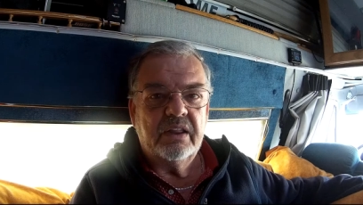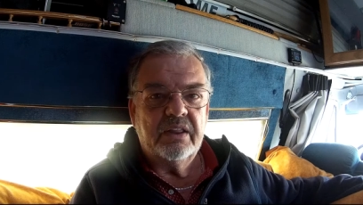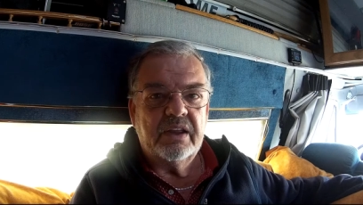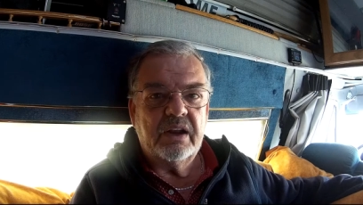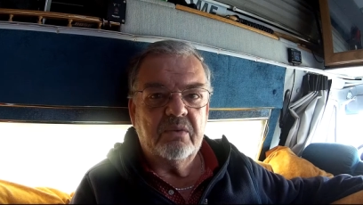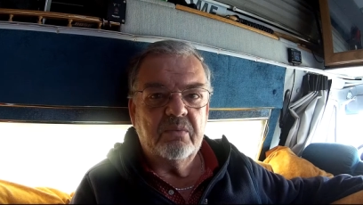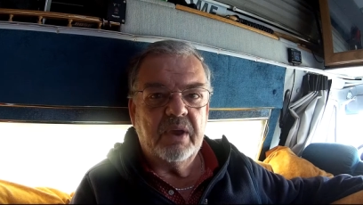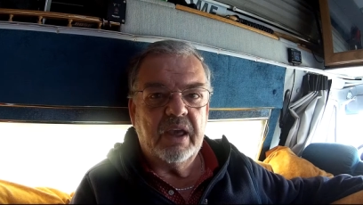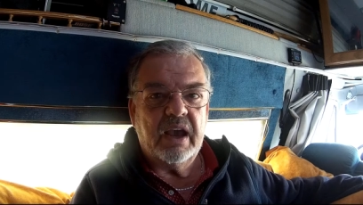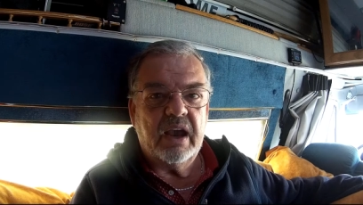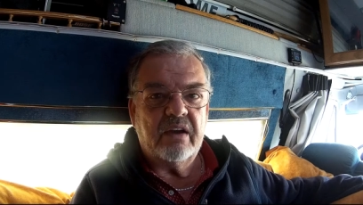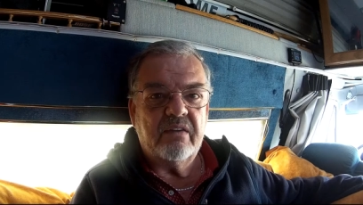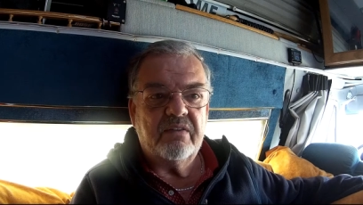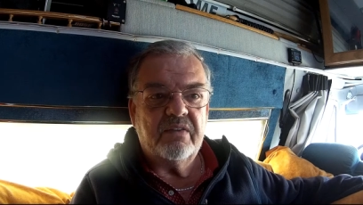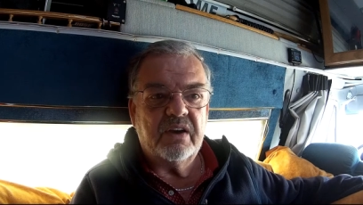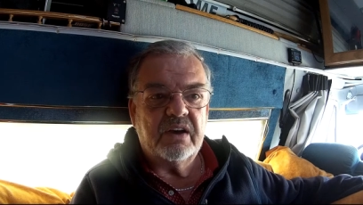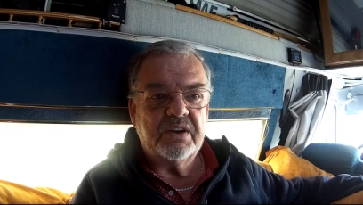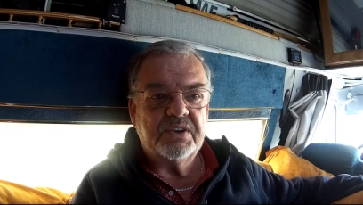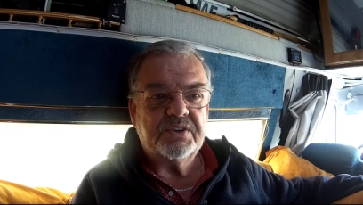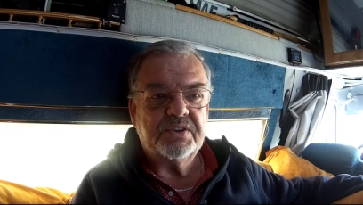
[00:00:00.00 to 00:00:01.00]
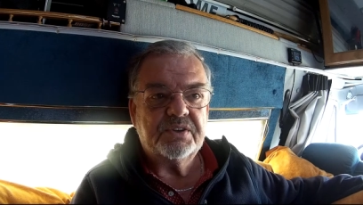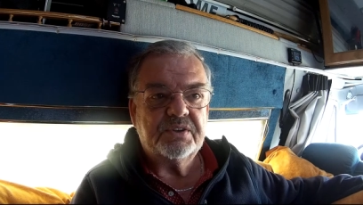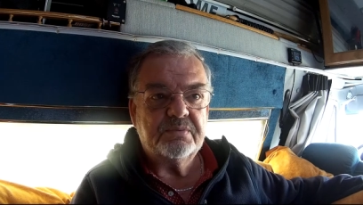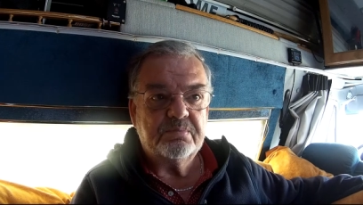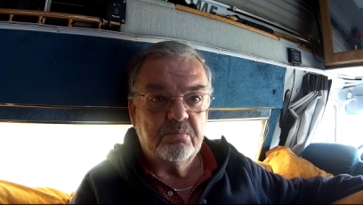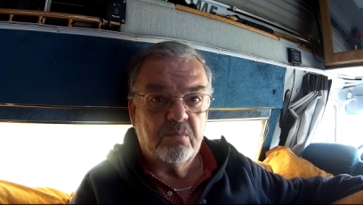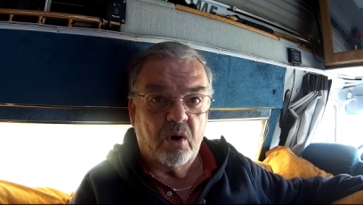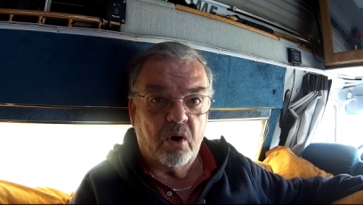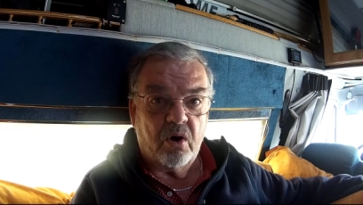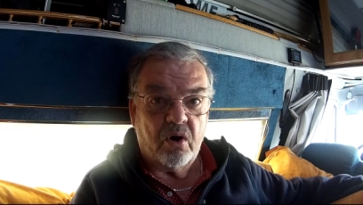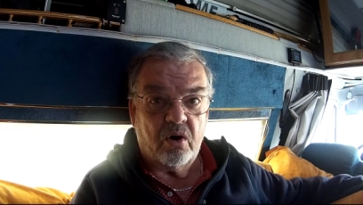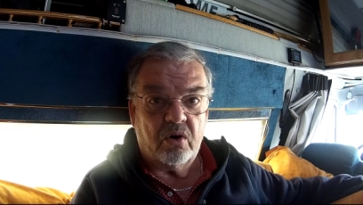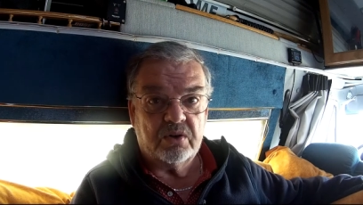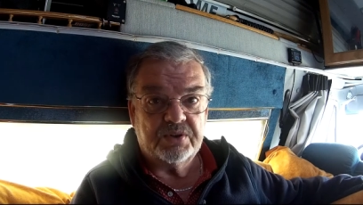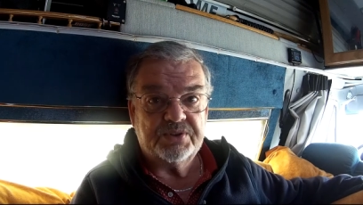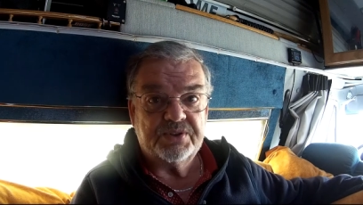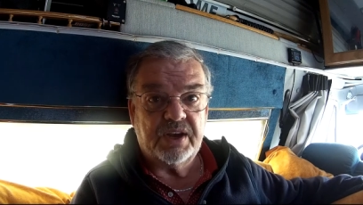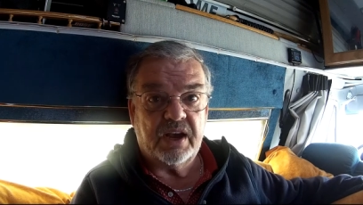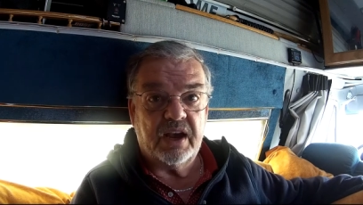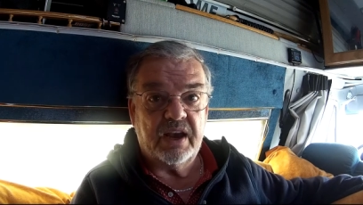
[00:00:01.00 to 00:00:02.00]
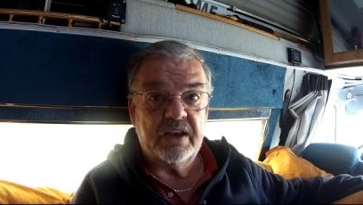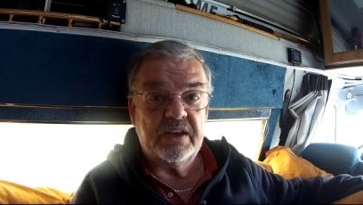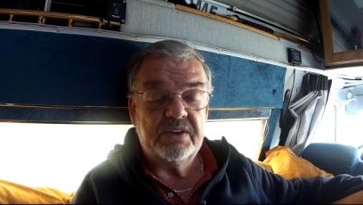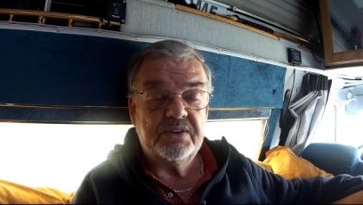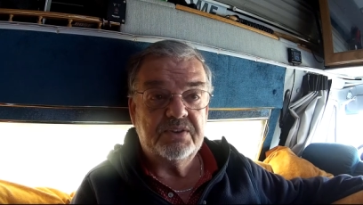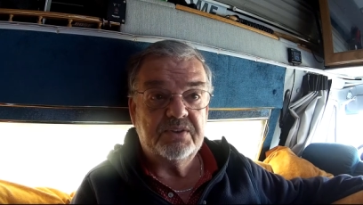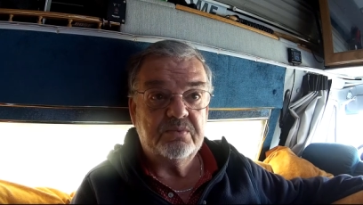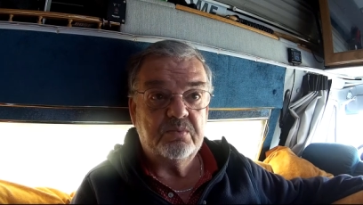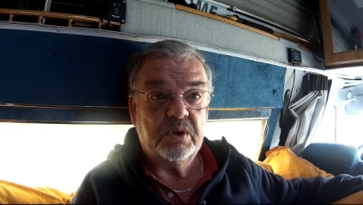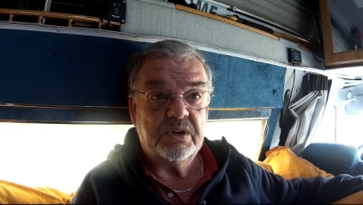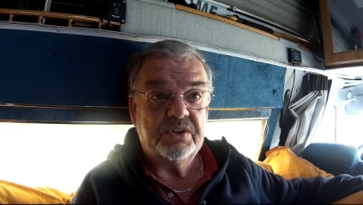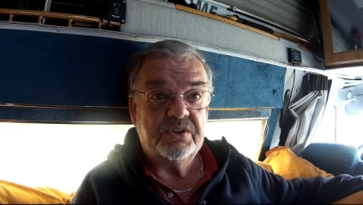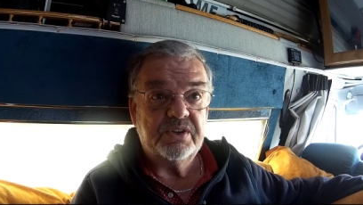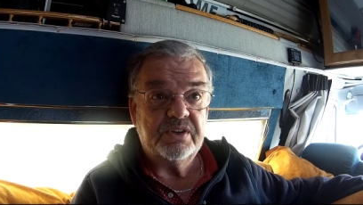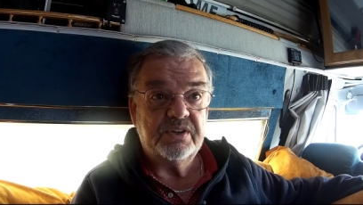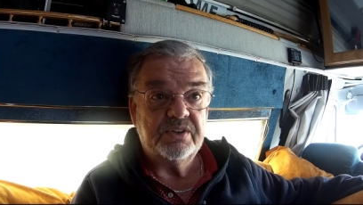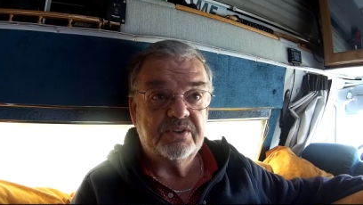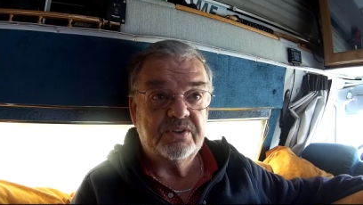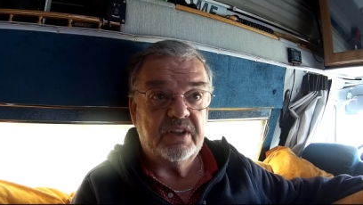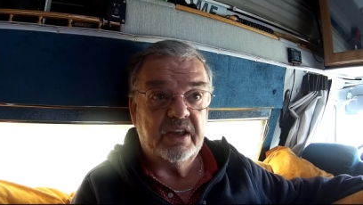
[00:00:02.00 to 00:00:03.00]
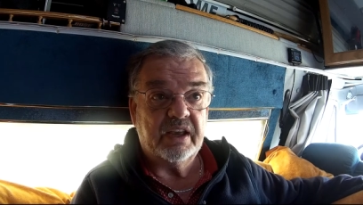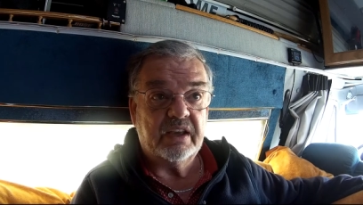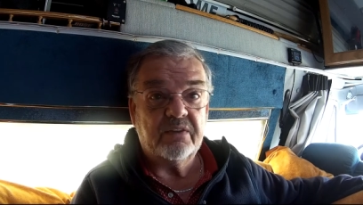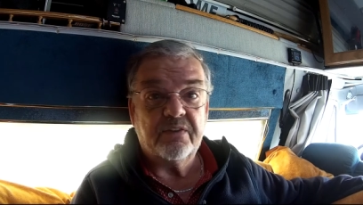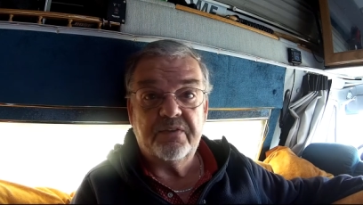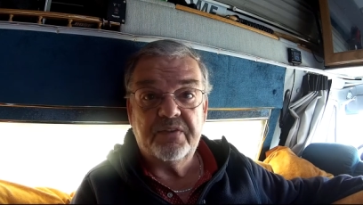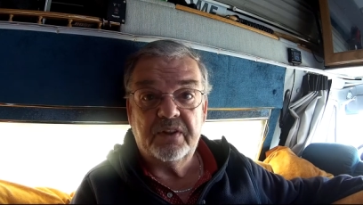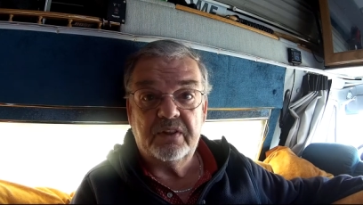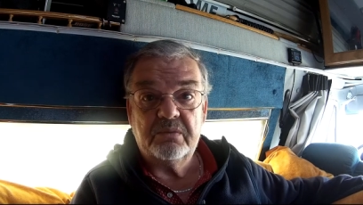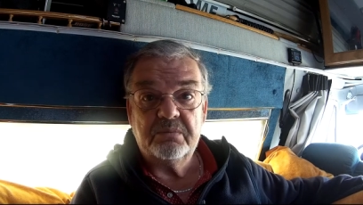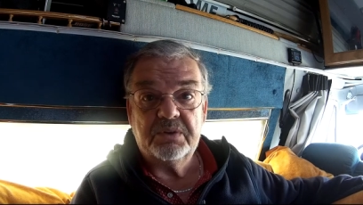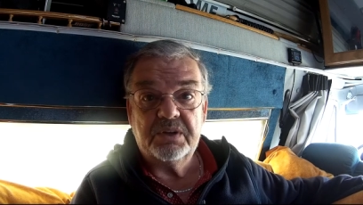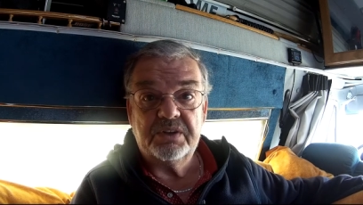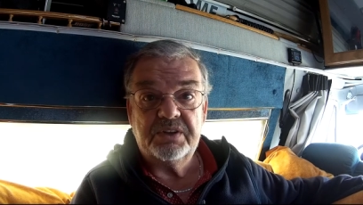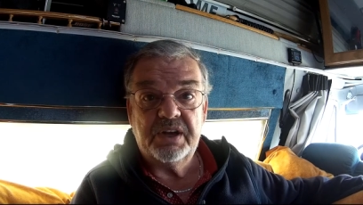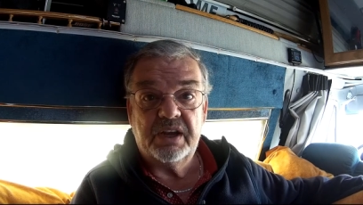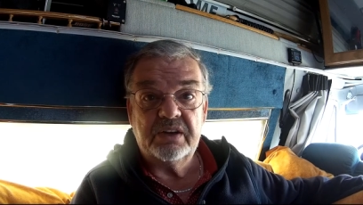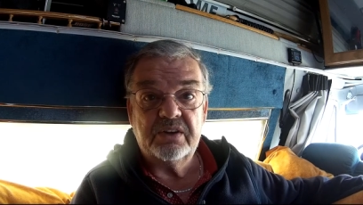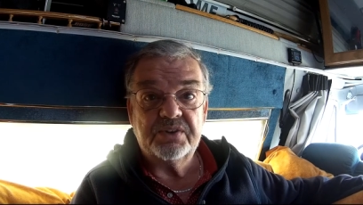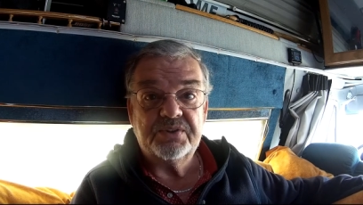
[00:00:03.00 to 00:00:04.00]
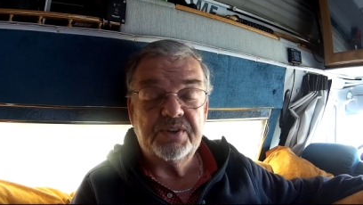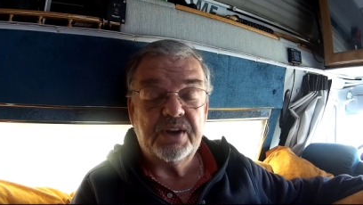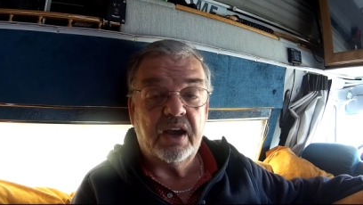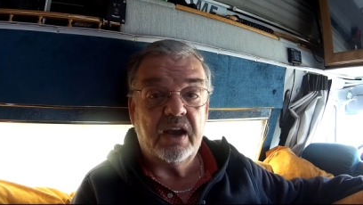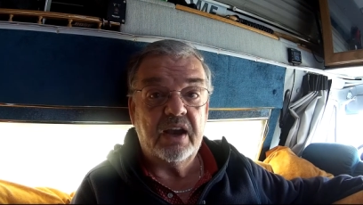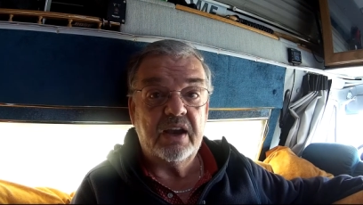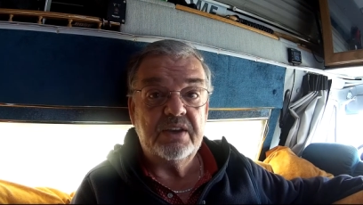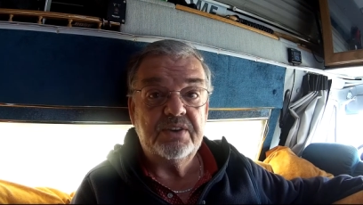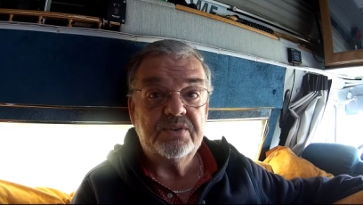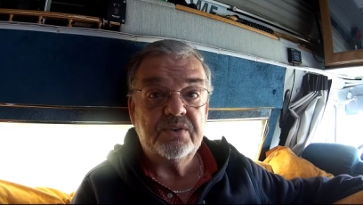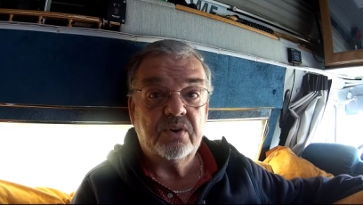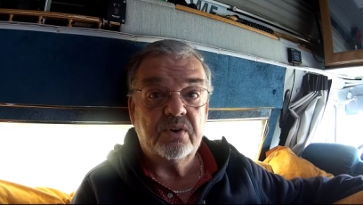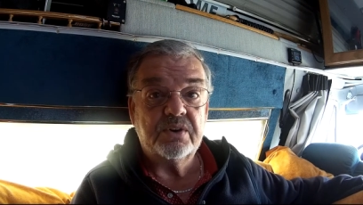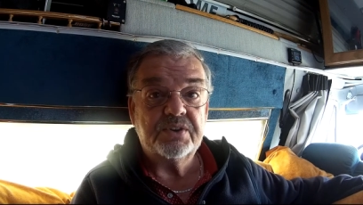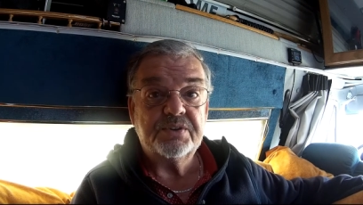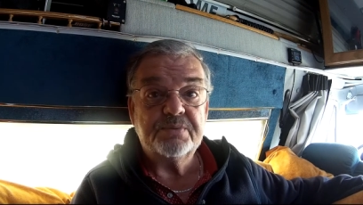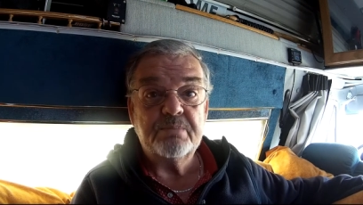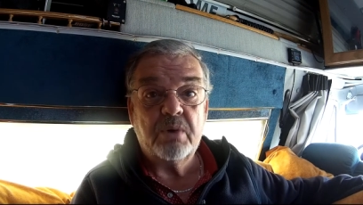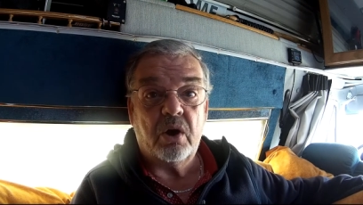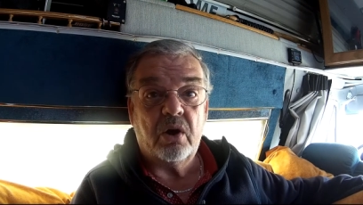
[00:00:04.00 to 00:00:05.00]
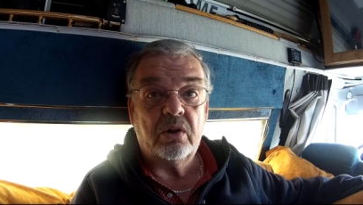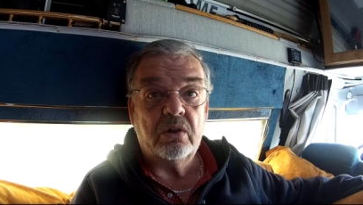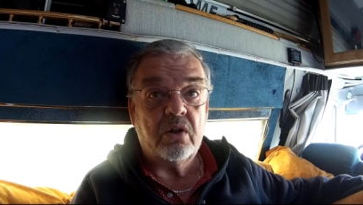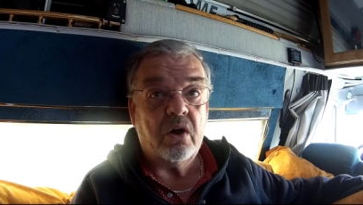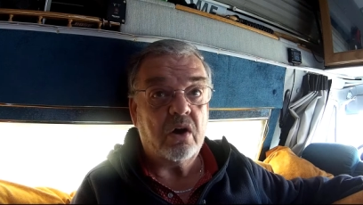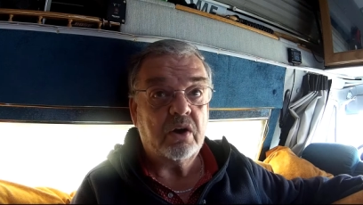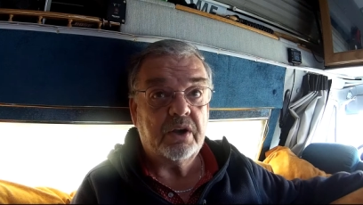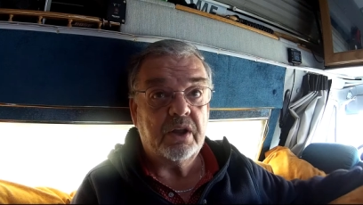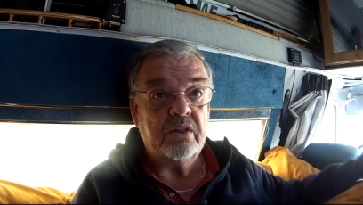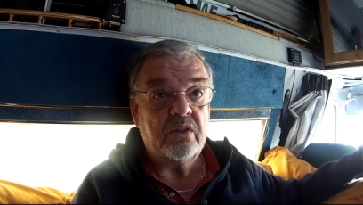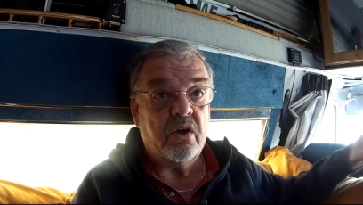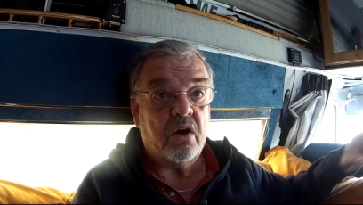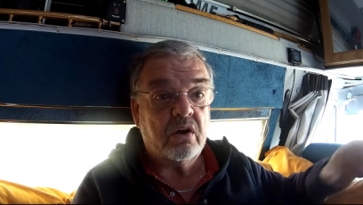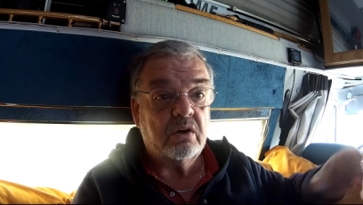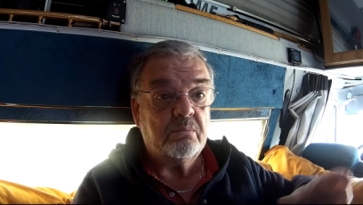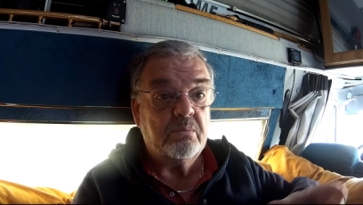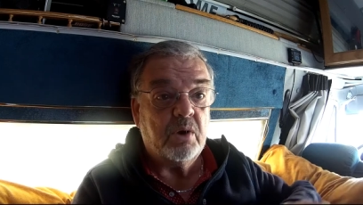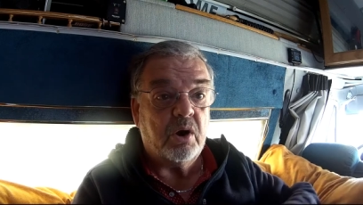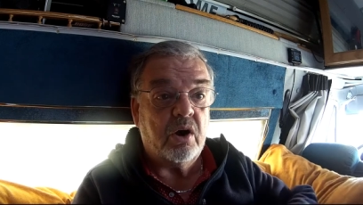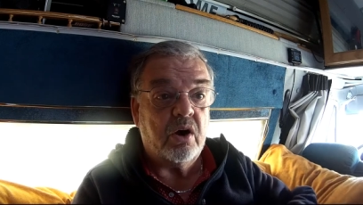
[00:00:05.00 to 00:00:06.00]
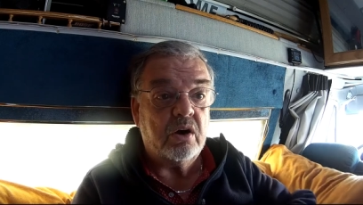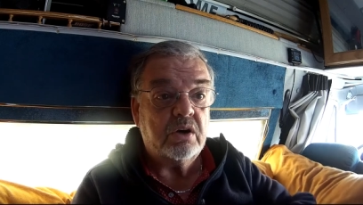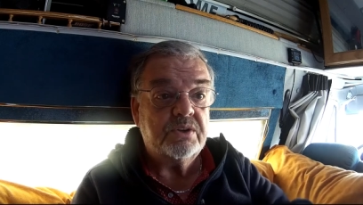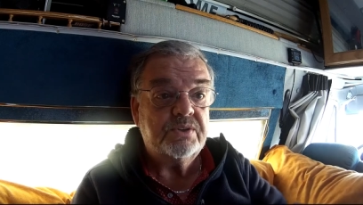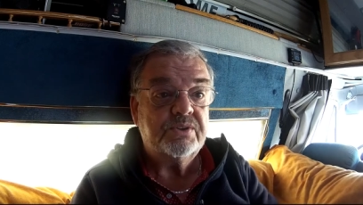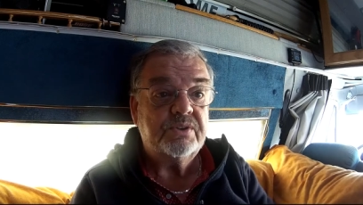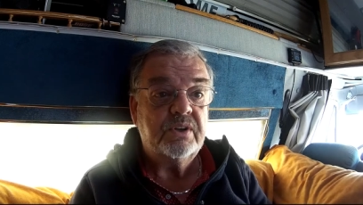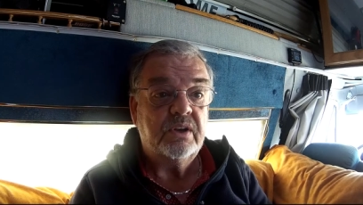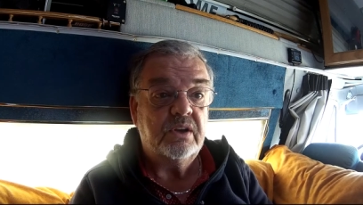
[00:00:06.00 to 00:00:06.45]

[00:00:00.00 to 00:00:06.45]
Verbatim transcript: then we have a small size, which is like a film container size or a small lock and lock box.